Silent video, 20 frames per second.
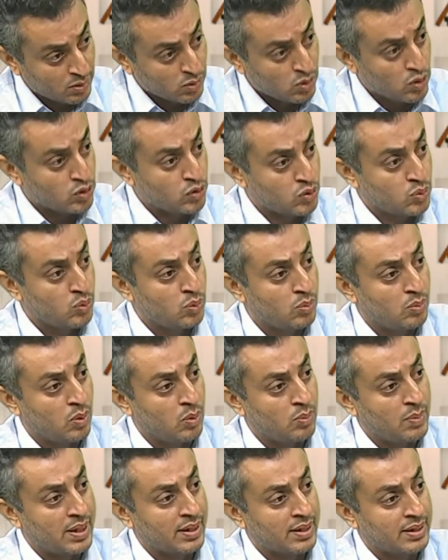goes to
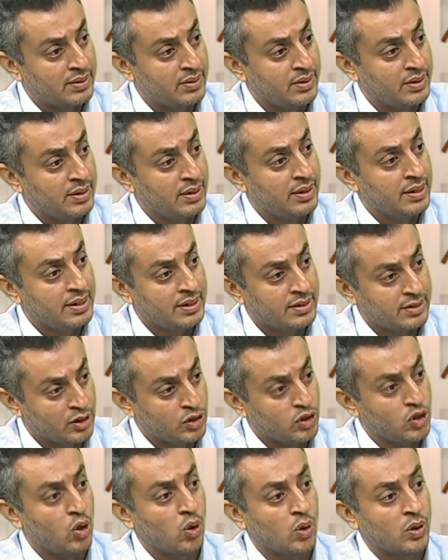omega-3 in
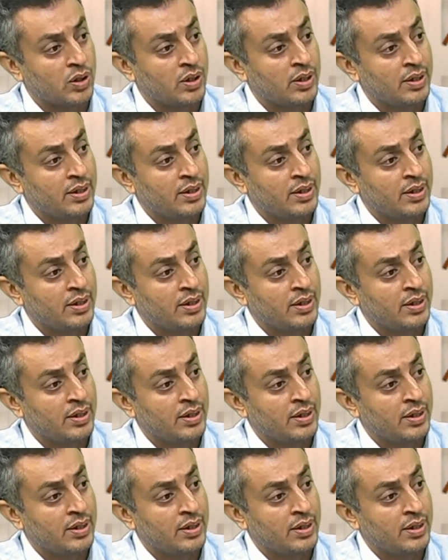the yolk.